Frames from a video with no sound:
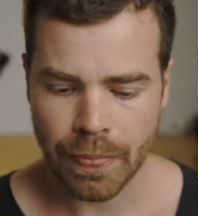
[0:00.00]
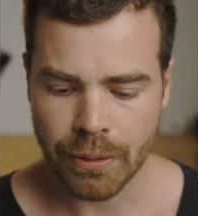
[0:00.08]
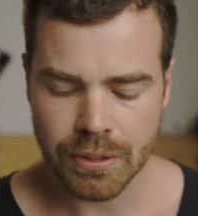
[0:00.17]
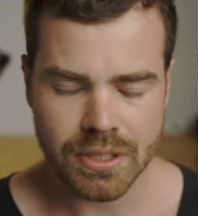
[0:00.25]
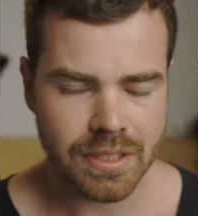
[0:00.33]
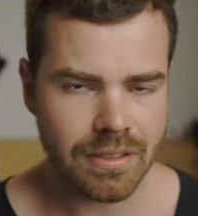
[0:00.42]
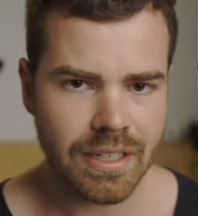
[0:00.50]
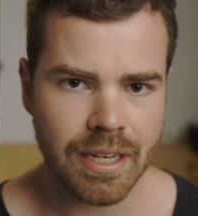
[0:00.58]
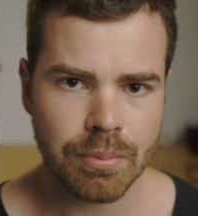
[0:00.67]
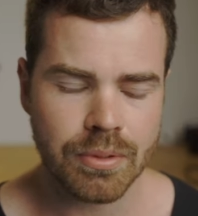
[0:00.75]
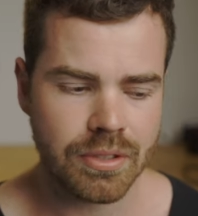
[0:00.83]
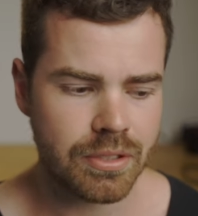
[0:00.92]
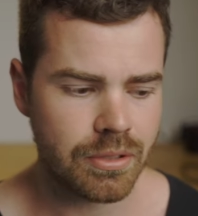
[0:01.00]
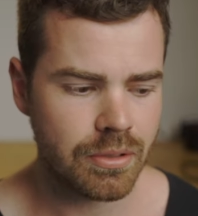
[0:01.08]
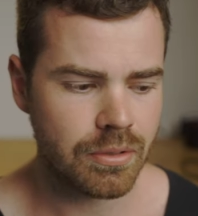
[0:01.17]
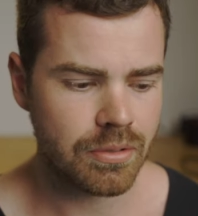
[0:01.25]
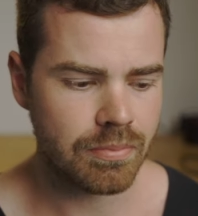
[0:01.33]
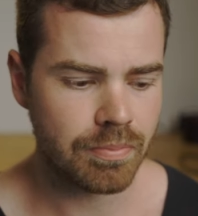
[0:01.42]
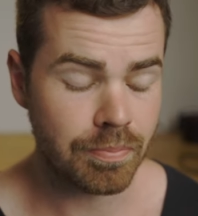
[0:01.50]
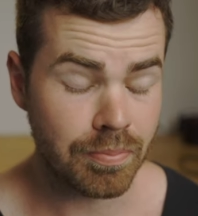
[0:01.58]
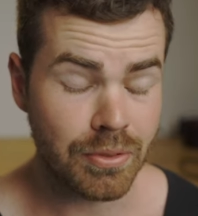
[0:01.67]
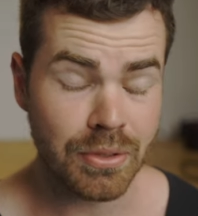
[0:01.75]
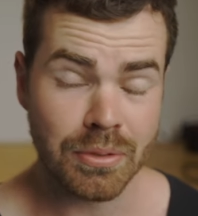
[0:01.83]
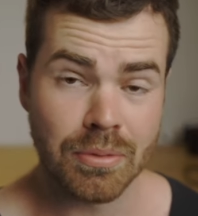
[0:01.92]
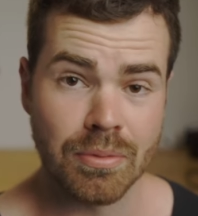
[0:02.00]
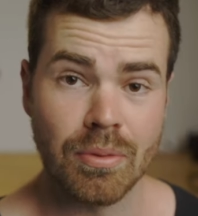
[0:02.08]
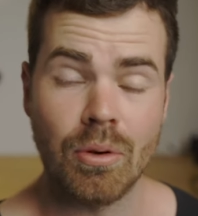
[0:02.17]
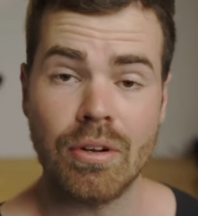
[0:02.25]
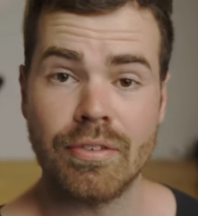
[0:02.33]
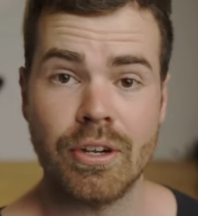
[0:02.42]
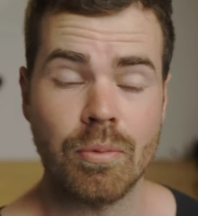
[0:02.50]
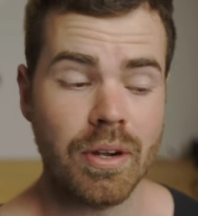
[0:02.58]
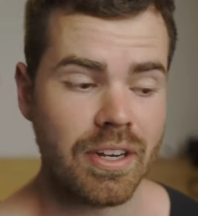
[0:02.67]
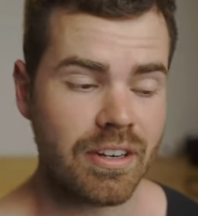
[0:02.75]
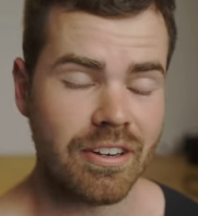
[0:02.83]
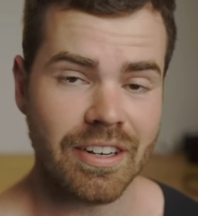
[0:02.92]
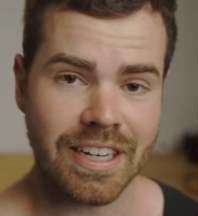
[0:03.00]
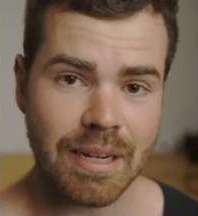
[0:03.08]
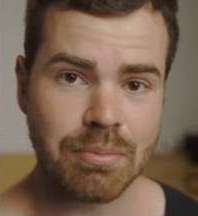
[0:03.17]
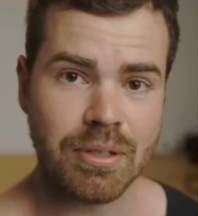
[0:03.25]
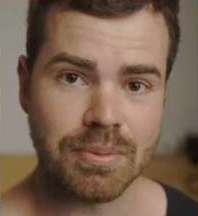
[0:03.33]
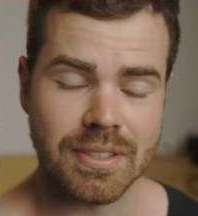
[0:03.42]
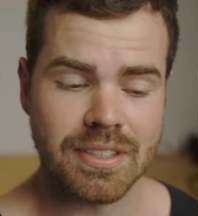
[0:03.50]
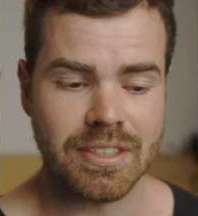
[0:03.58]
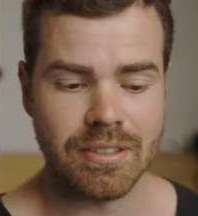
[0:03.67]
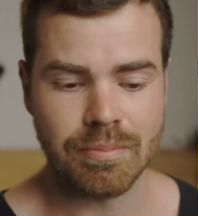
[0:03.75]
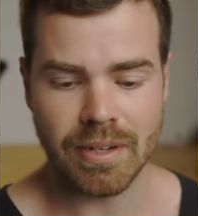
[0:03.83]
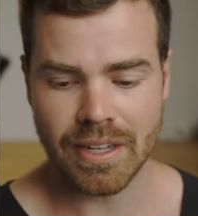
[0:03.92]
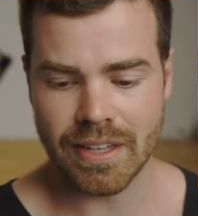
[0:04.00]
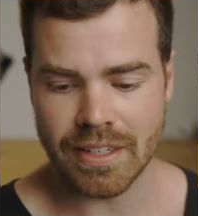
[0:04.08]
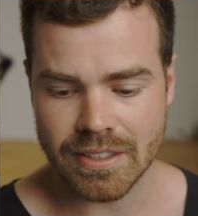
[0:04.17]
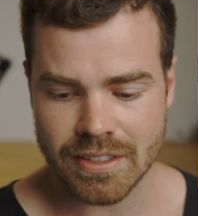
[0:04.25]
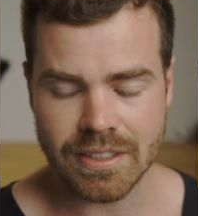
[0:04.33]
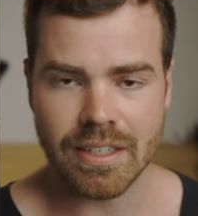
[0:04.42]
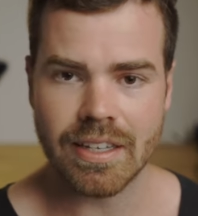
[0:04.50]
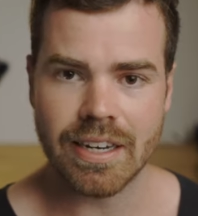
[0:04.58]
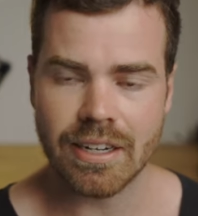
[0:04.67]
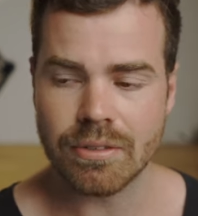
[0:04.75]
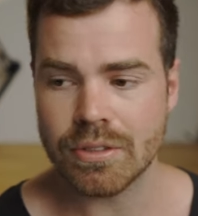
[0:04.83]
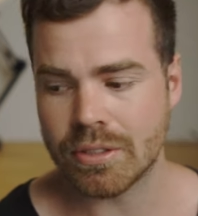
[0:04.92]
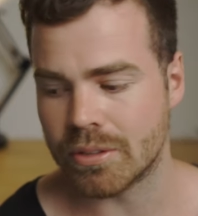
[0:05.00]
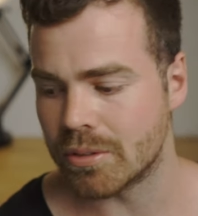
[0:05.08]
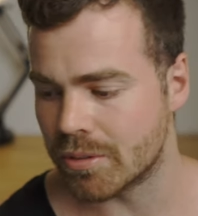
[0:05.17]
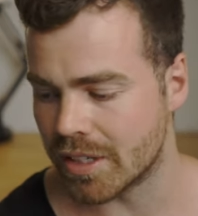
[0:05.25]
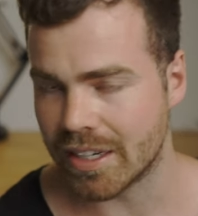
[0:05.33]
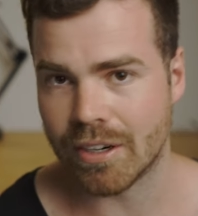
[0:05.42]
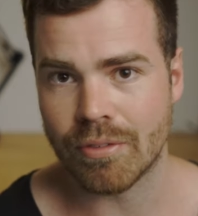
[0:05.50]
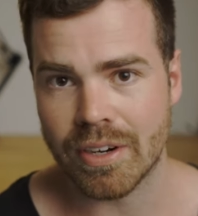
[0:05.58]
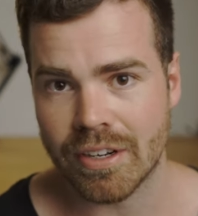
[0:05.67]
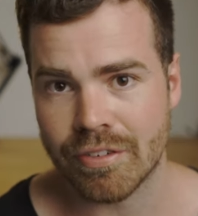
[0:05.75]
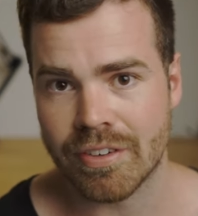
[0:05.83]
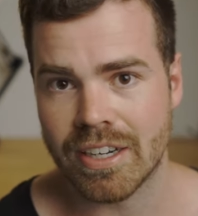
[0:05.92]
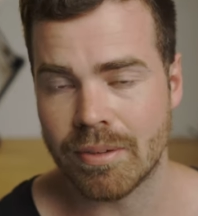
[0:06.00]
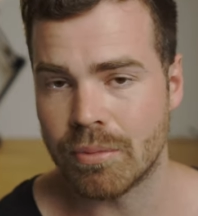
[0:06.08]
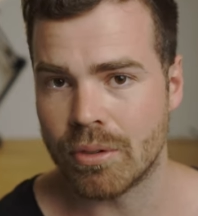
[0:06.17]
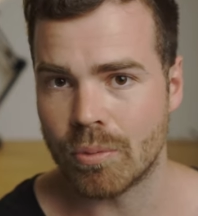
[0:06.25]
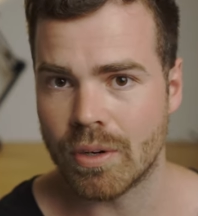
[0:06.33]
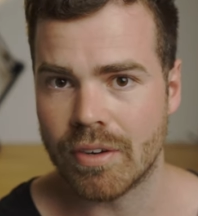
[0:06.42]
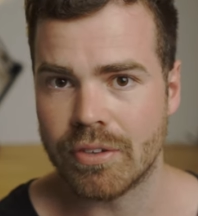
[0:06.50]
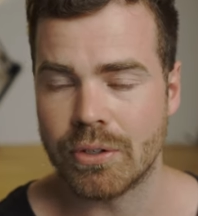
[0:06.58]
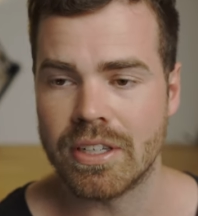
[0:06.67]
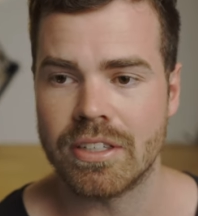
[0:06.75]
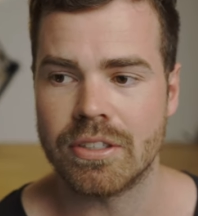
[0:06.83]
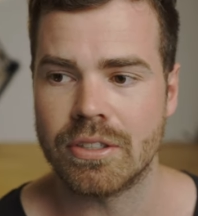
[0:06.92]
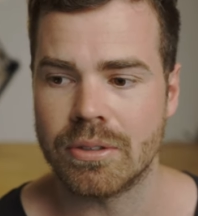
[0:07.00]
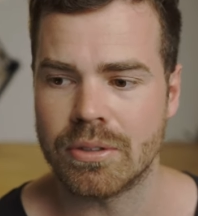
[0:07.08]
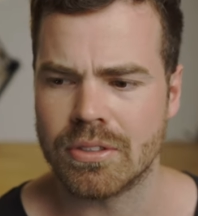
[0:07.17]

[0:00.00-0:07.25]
you're still able to do all of your work on a laptop system and then just send it up to like a render farm or whatever you need to do.